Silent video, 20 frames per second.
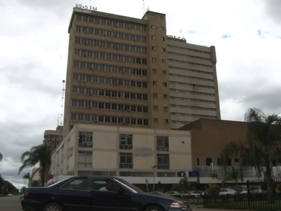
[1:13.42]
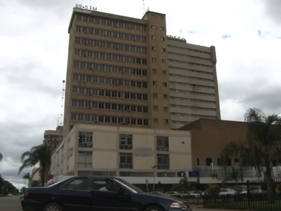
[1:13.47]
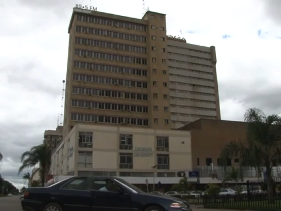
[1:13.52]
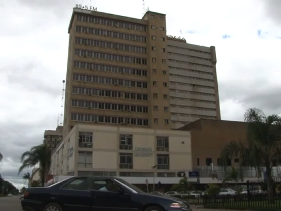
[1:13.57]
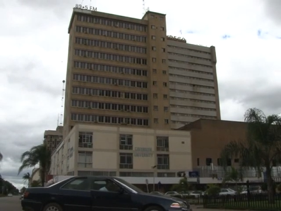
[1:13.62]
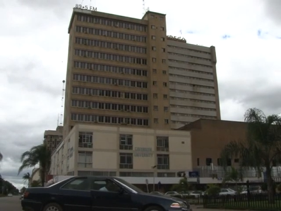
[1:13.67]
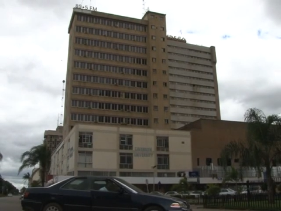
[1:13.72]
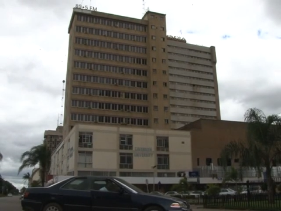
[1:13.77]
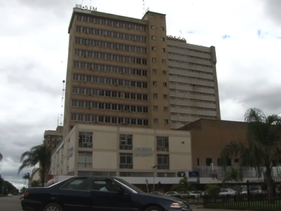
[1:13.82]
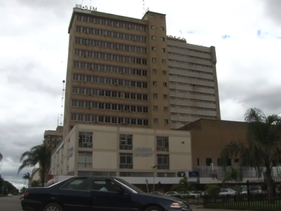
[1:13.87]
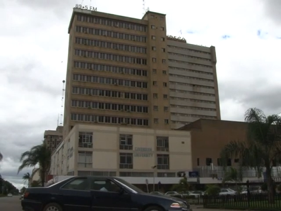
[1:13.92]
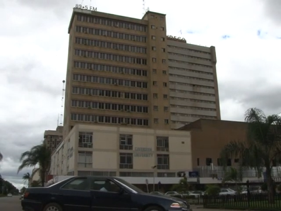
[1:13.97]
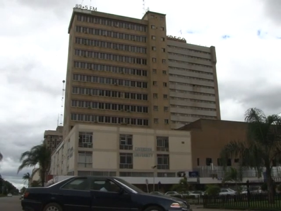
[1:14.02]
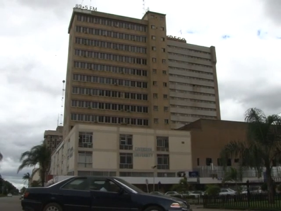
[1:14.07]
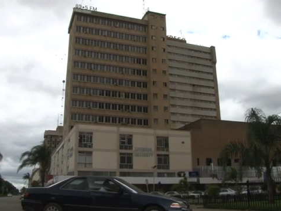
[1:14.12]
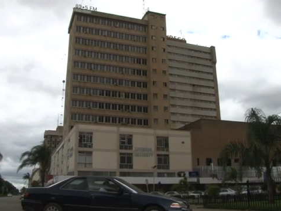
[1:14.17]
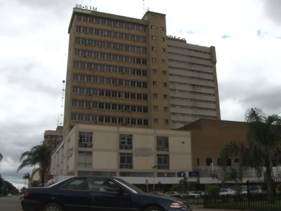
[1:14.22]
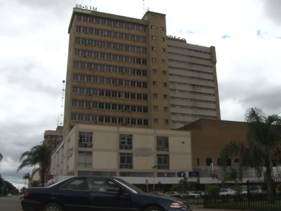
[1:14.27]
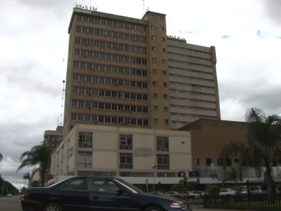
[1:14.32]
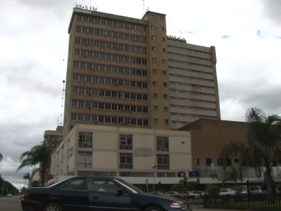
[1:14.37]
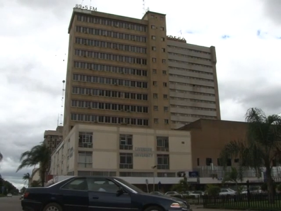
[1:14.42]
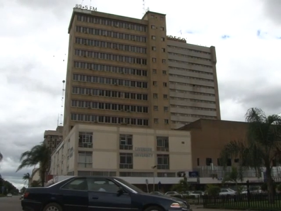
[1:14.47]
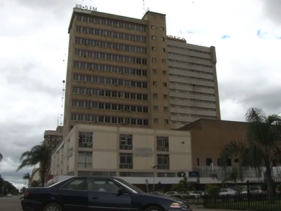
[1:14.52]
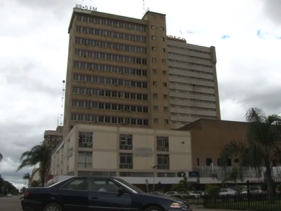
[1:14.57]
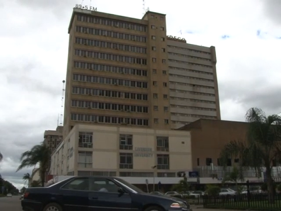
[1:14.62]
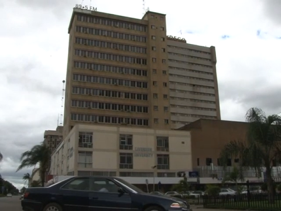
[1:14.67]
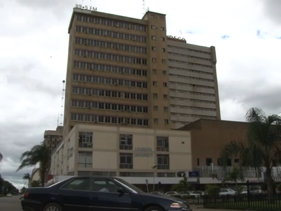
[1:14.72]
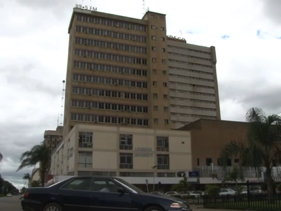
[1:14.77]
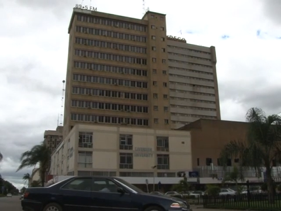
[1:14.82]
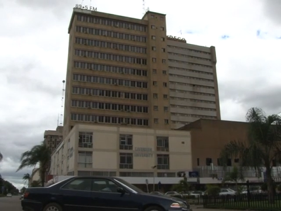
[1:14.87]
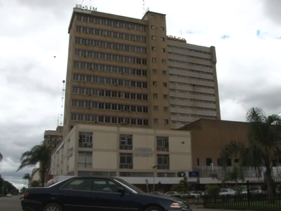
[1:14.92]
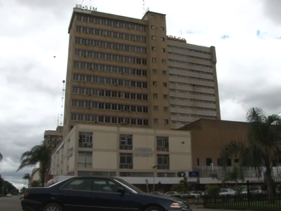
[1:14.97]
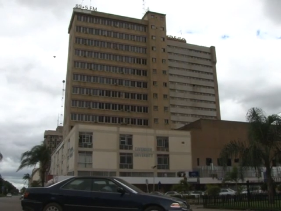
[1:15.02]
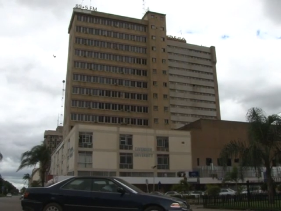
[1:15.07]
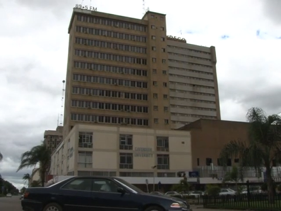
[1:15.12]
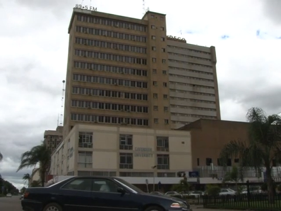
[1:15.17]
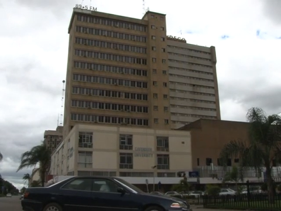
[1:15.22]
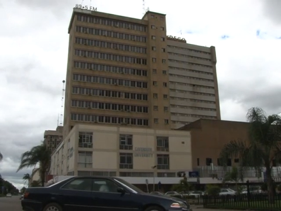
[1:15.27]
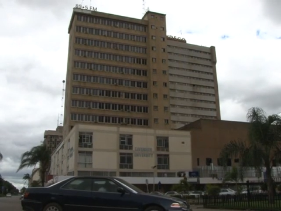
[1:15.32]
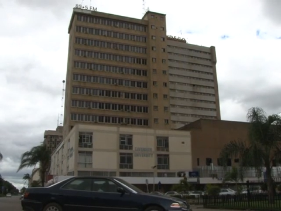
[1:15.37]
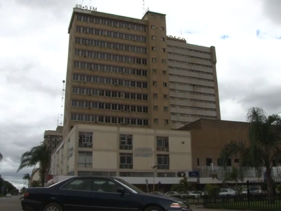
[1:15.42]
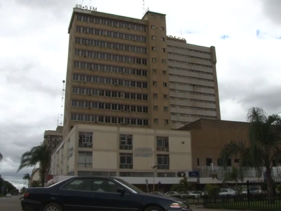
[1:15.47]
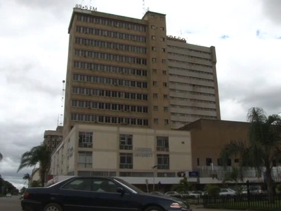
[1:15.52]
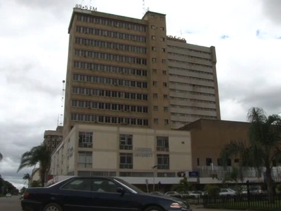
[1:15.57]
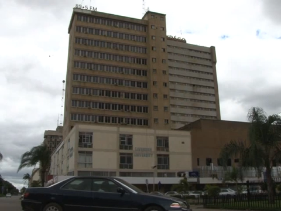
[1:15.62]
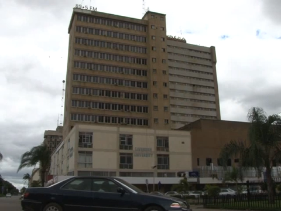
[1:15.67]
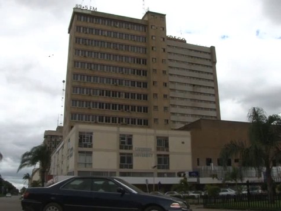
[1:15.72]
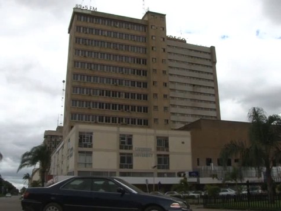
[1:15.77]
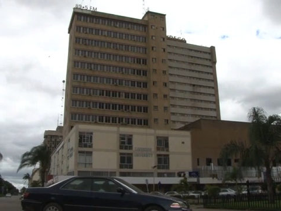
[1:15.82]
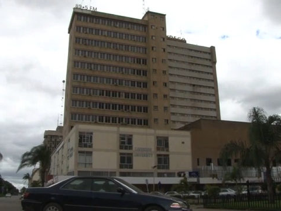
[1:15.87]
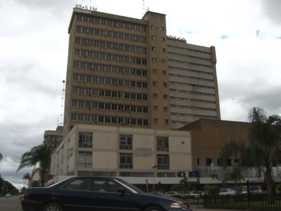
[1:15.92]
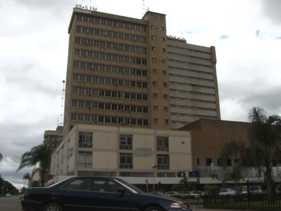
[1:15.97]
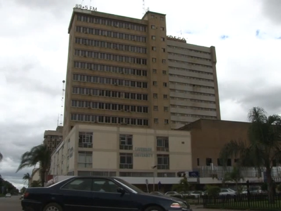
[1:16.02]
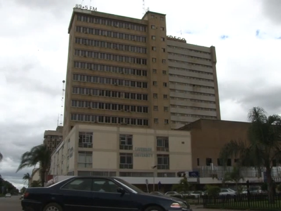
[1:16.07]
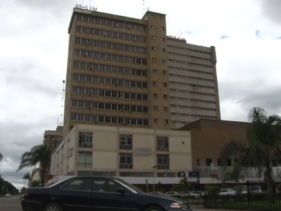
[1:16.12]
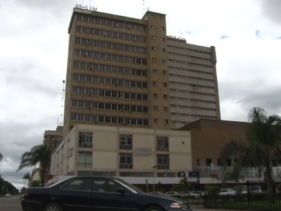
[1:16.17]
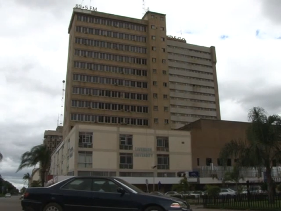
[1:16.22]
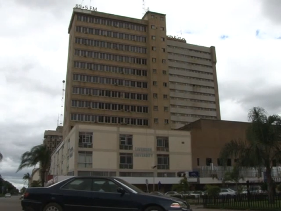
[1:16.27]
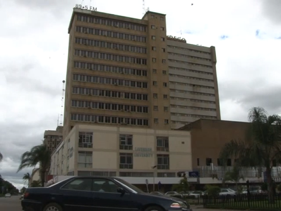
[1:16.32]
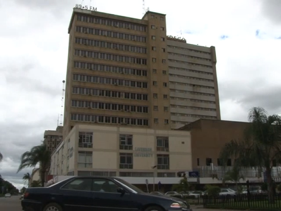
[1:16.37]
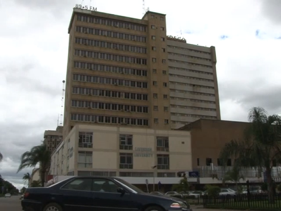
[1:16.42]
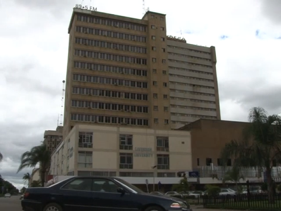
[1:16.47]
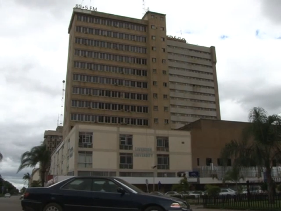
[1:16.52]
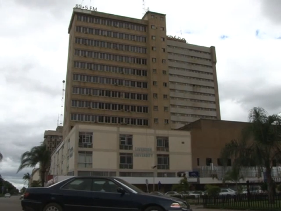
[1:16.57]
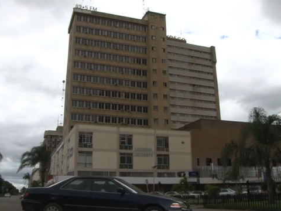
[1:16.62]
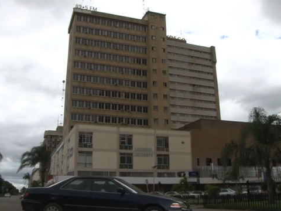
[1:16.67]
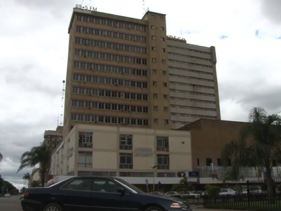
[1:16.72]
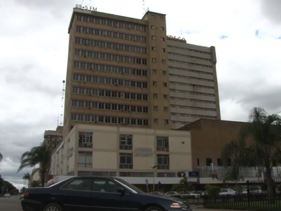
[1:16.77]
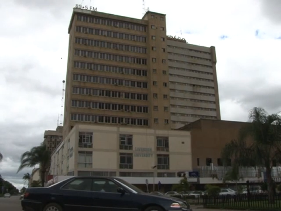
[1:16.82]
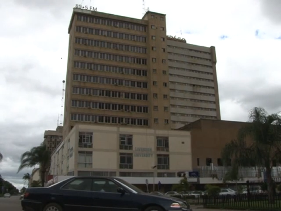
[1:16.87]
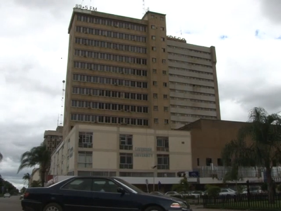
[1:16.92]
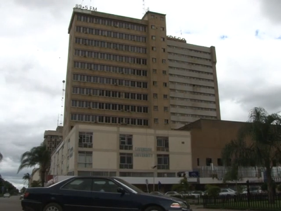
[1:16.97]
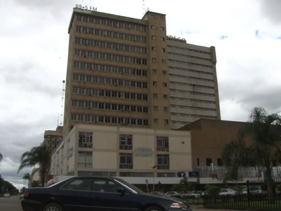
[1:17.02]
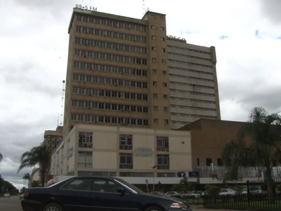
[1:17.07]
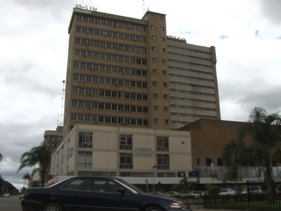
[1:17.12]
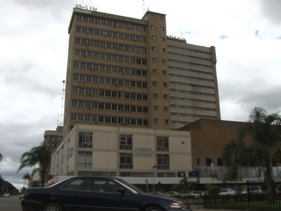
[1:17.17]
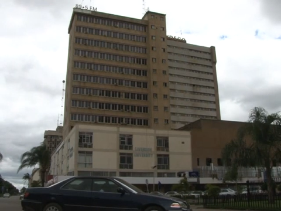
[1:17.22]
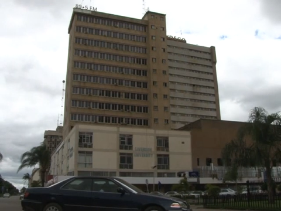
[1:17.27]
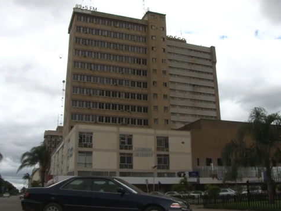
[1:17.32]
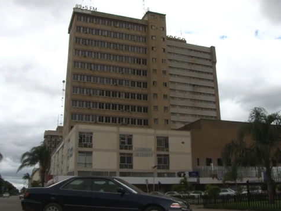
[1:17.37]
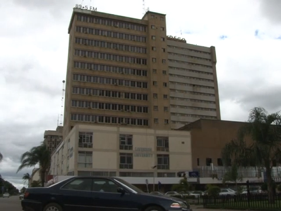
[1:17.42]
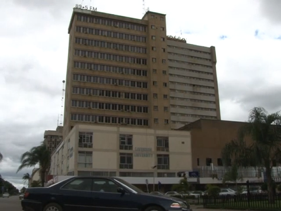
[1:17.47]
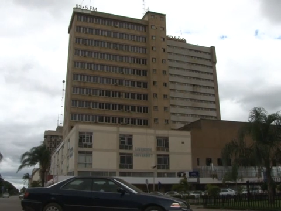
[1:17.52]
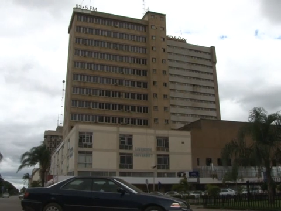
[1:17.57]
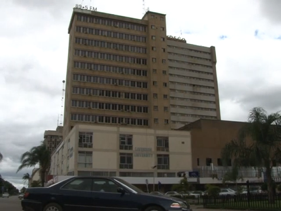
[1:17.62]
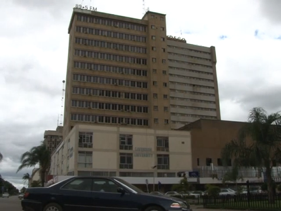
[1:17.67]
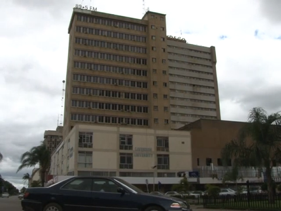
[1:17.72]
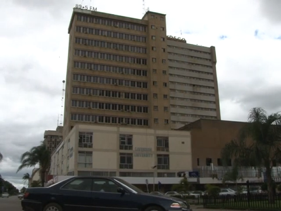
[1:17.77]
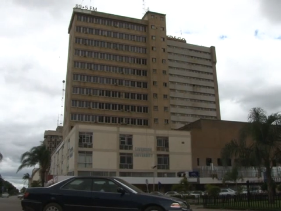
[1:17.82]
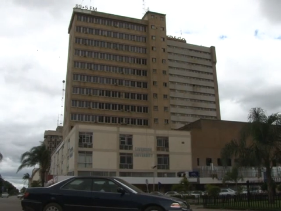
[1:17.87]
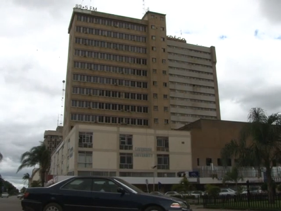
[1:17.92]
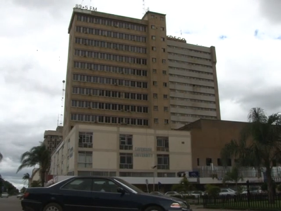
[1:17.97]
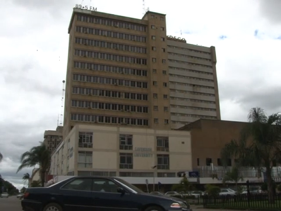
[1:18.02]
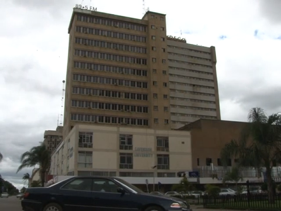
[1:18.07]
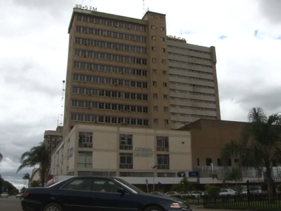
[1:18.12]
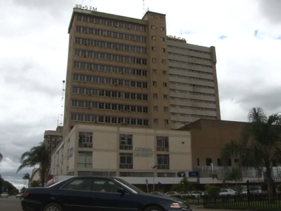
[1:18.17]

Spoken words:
No face is visible, so there are no lips to read.